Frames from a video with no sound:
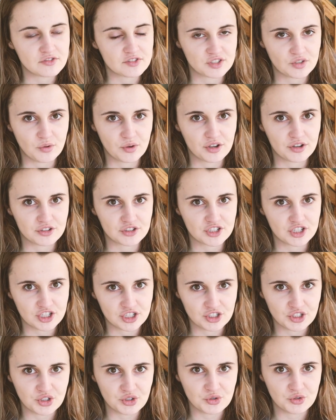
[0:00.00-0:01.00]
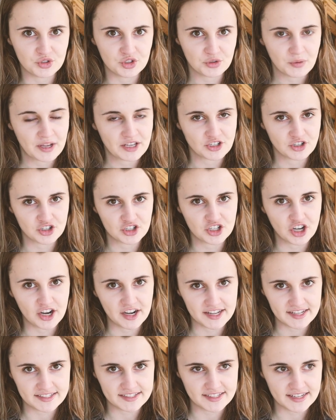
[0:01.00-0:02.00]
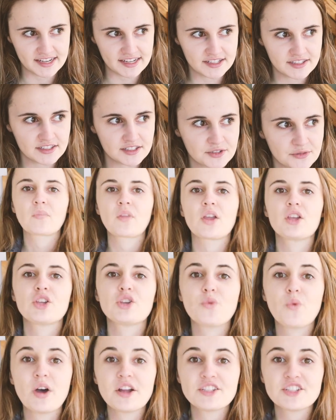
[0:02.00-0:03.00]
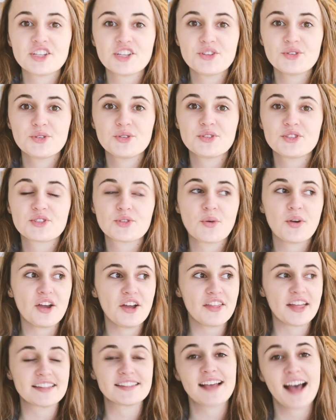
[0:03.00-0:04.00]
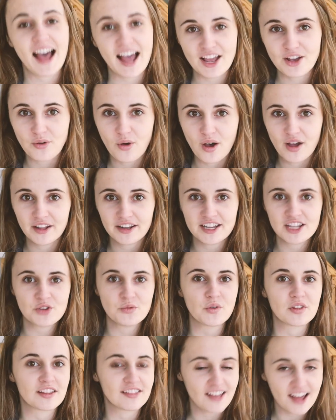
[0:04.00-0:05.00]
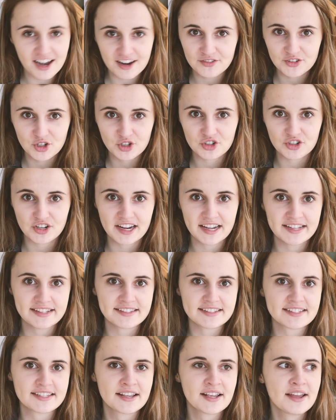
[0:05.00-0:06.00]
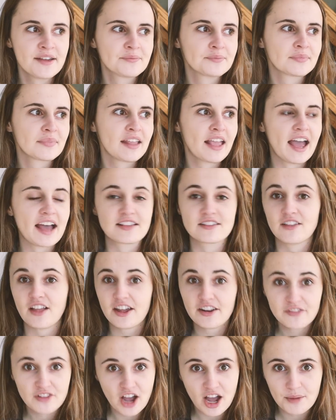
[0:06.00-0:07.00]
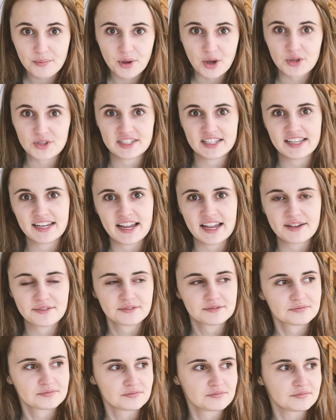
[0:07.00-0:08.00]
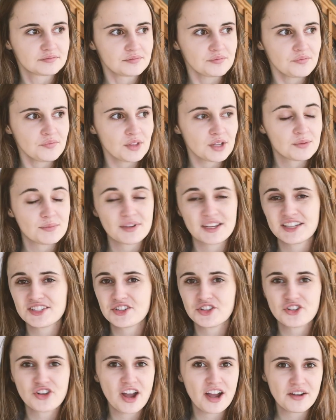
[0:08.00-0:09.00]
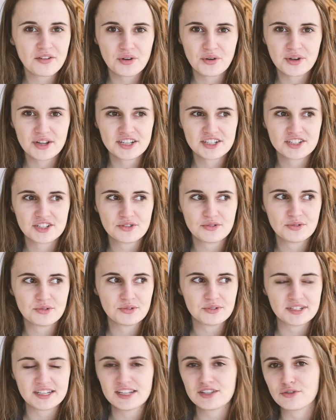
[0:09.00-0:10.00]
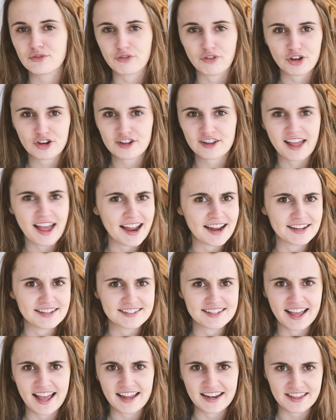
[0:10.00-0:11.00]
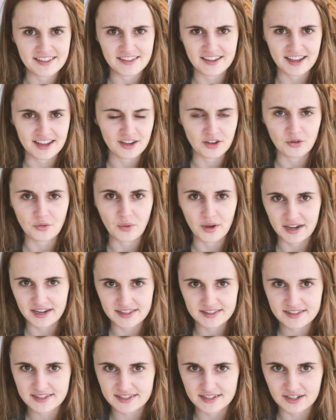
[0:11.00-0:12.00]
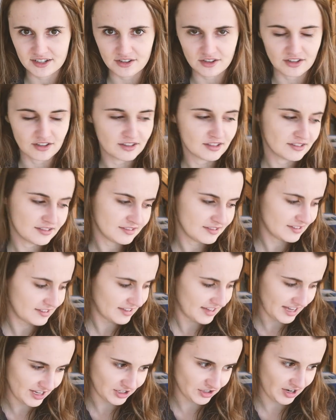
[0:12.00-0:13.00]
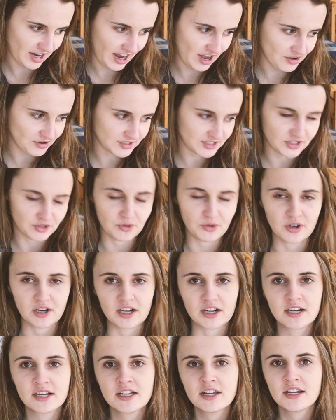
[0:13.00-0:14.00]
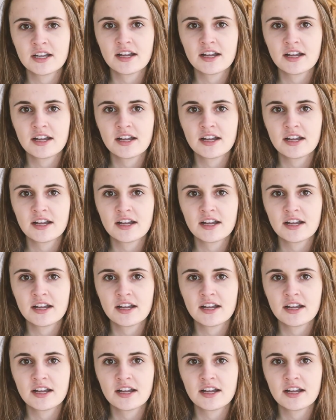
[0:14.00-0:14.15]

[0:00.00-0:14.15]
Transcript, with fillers: of soil to use when you're starting seeds. You want to use soil that's high quality with a lot of nutrients, has a lot of compost in it, because you're not going to need to fertilize anything when it's still in your house or